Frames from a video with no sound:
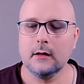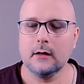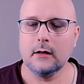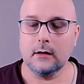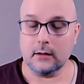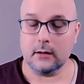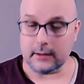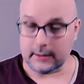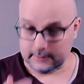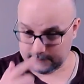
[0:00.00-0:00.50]

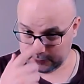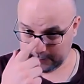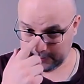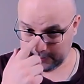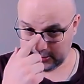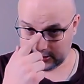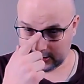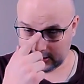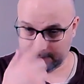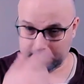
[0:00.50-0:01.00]
Alright, so we
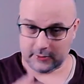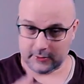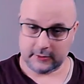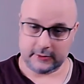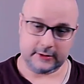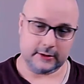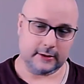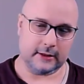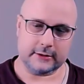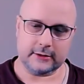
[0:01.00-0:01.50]
just kind of put
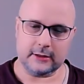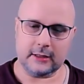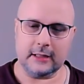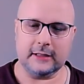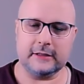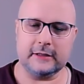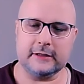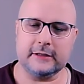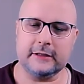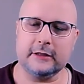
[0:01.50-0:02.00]
ourselves, that's not
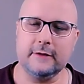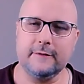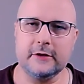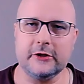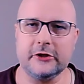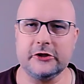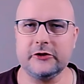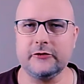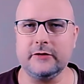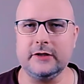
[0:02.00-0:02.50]
necessarily a
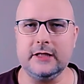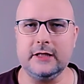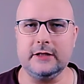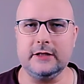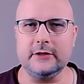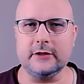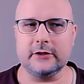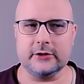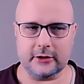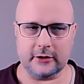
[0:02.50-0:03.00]
very
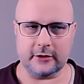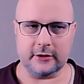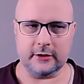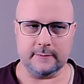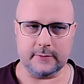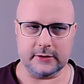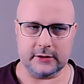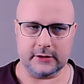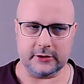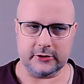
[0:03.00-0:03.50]
strategic starting
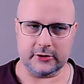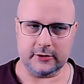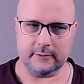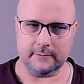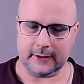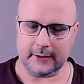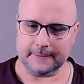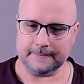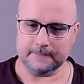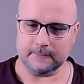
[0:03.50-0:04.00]
position,
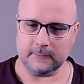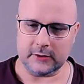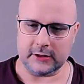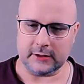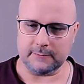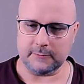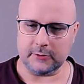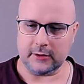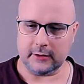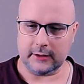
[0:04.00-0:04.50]
but we
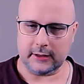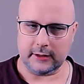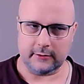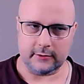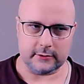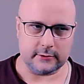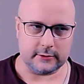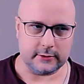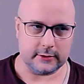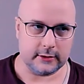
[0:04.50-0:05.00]
just put our
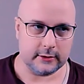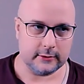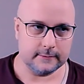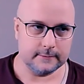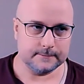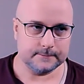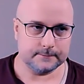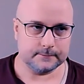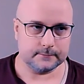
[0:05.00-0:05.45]
characters there.